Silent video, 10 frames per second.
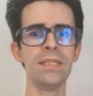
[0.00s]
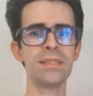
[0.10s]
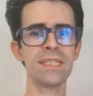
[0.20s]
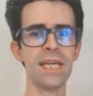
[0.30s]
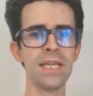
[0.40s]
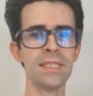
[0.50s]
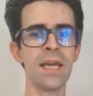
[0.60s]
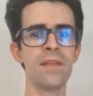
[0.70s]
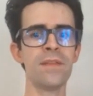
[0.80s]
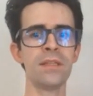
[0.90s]
it says
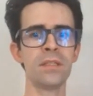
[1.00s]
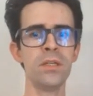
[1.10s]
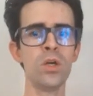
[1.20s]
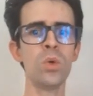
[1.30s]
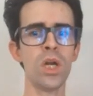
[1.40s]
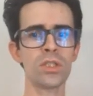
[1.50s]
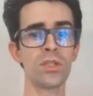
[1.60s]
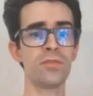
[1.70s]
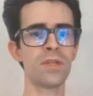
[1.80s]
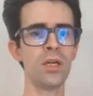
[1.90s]
that no loss
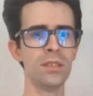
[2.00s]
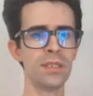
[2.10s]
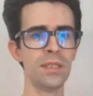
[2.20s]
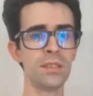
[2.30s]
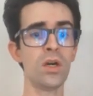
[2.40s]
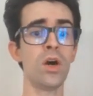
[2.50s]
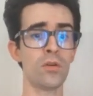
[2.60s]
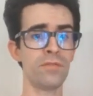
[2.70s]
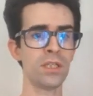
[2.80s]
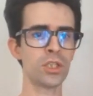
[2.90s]
of content or
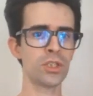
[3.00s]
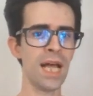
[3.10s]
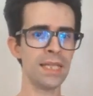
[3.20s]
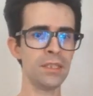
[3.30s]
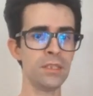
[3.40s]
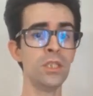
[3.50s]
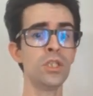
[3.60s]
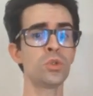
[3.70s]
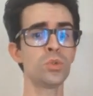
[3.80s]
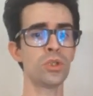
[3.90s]
functionality
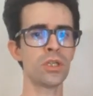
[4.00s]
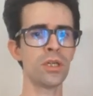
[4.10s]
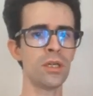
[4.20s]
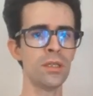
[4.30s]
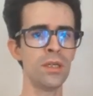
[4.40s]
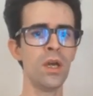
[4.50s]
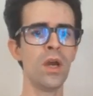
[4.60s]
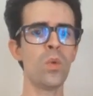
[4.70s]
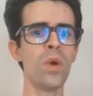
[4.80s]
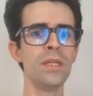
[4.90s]
should occur
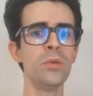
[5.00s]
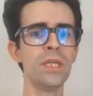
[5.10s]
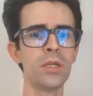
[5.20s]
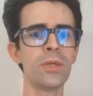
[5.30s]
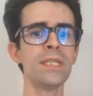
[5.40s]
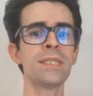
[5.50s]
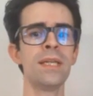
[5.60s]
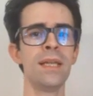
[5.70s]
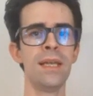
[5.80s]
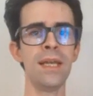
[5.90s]
when you increase
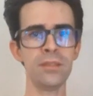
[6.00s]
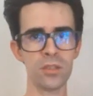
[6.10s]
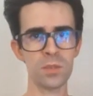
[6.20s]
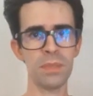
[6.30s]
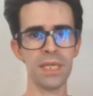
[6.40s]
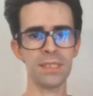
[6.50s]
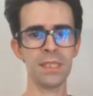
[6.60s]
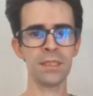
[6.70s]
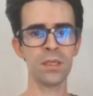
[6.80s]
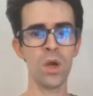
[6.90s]
letter
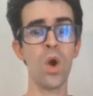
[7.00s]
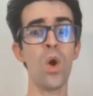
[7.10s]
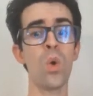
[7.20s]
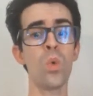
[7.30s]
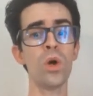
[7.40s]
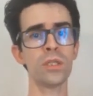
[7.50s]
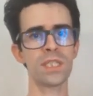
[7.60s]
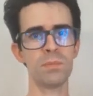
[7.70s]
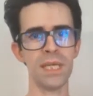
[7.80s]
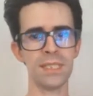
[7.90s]
spacing, word
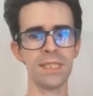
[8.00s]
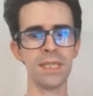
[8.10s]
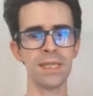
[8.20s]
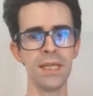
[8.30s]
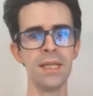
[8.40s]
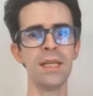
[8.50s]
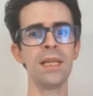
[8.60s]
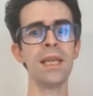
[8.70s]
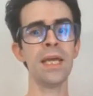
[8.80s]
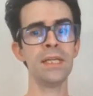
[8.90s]
spacing,
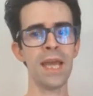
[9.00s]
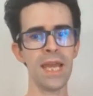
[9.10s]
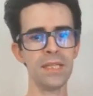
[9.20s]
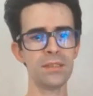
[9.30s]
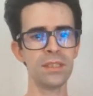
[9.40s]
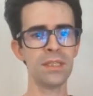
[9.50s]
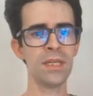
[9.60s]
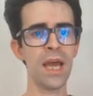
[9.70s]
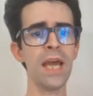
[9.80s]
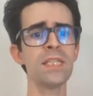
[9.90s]
line height,
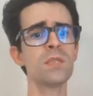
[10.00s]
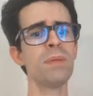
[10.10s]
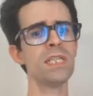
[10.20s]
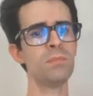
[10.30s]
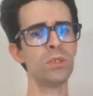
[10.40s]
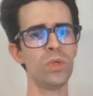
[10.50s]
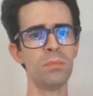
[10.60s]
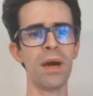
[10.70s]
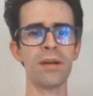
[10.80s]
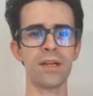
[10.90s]
and space between
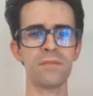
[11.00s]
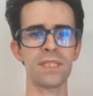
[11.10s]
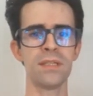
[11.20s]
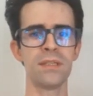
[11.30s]
paragraphs.